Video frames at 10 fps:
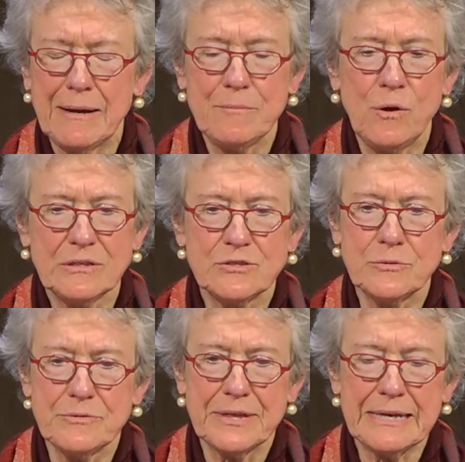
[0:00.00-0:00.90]
I'm
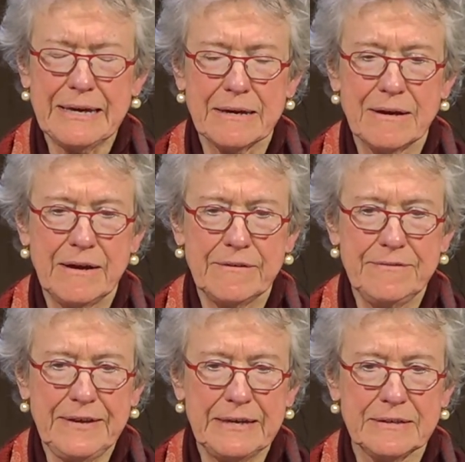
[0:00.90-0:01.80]
also thinking of
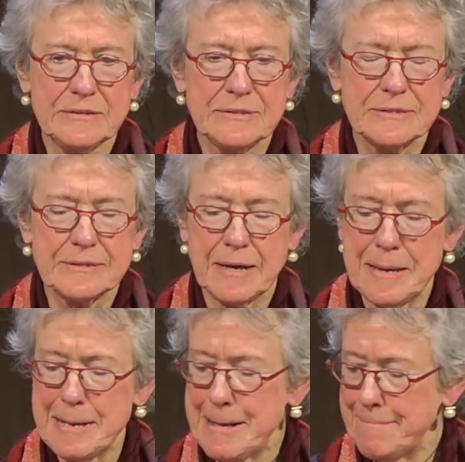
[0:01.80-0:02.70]
his
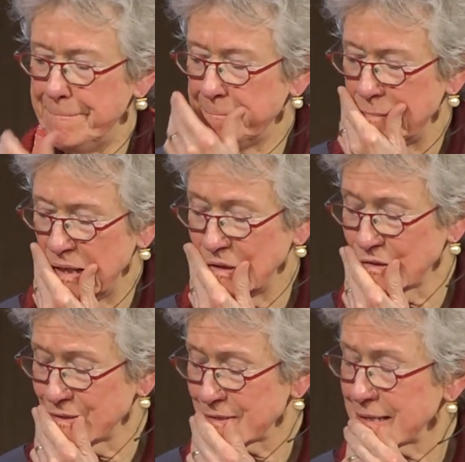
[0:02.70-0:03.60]

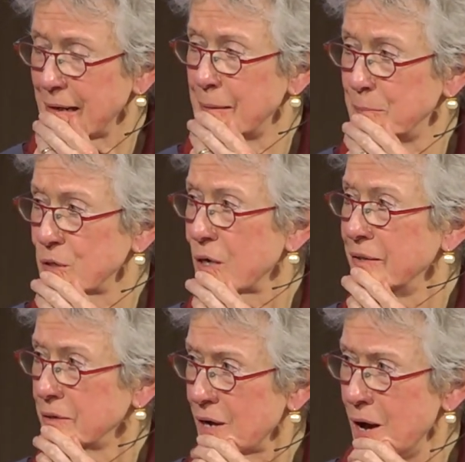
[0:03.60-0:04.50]
book
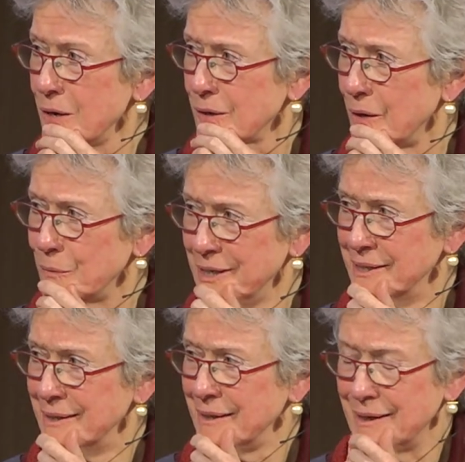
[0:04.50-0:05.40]
on the Congo,
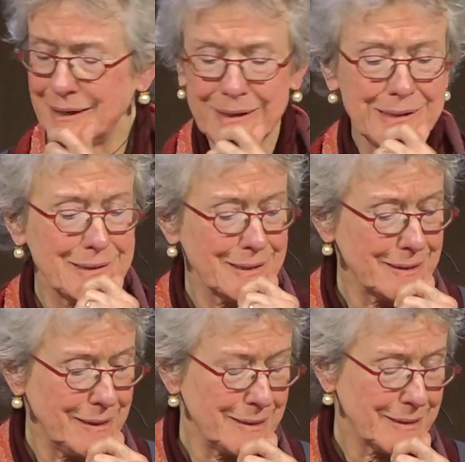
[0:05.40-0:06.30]

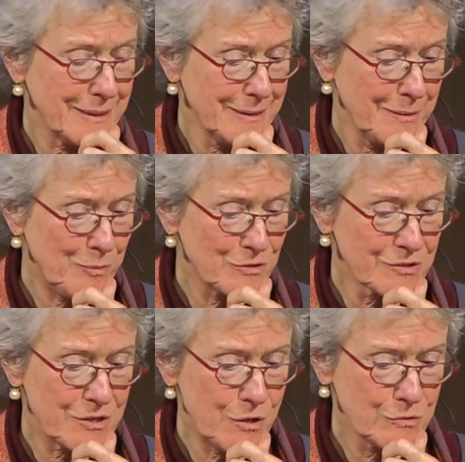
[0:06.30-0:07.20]
King Leopold's
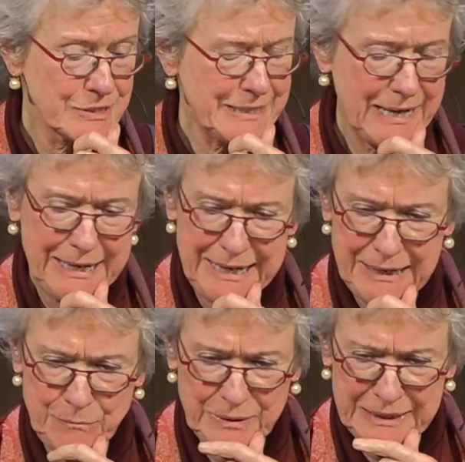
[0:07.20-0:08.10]
Ghost.
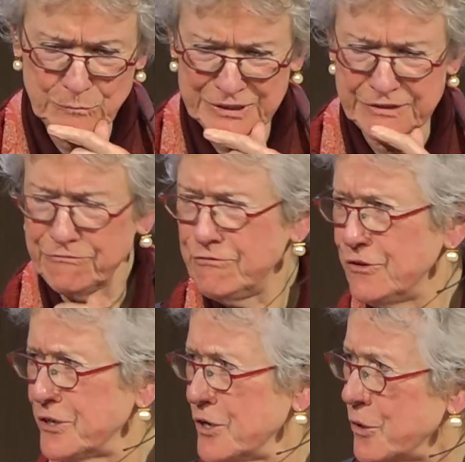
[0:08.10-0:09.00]
It was a
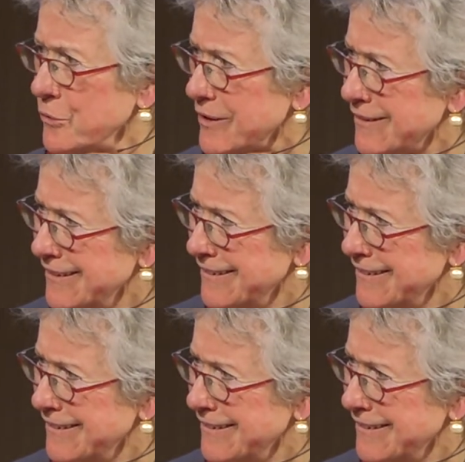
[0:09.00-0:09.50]
footnote.